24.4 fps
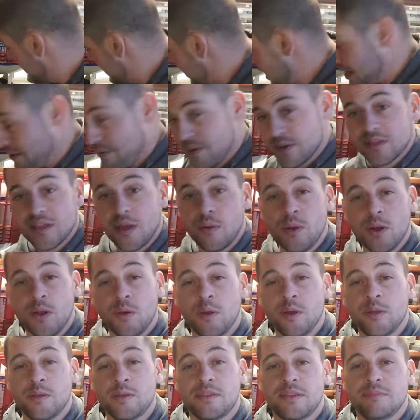Anyways, I don't
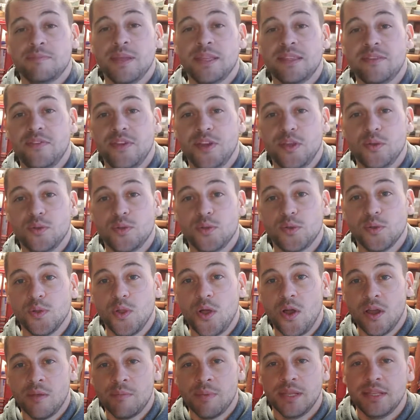want to make the video too
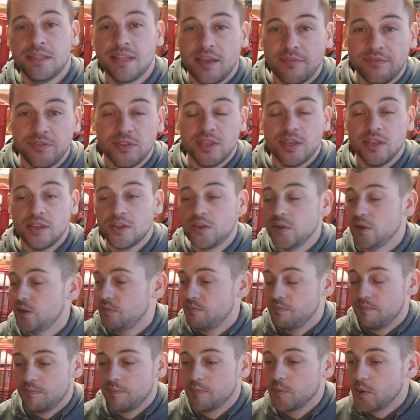long, but definitely a
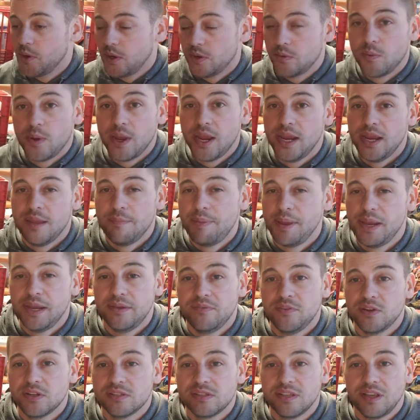good way. It
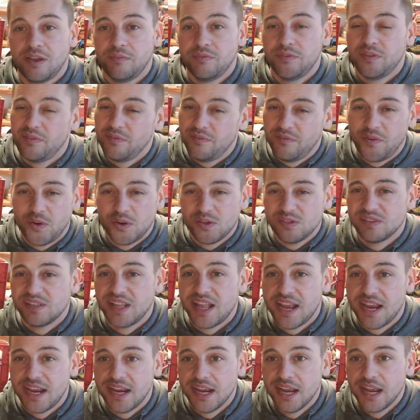paid for itself the first
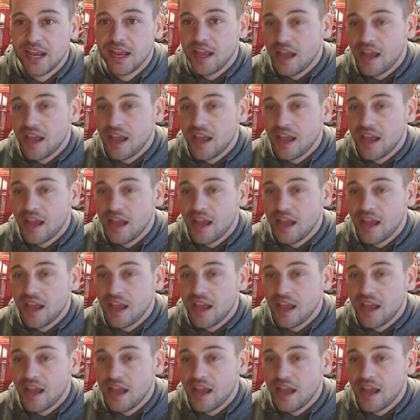day.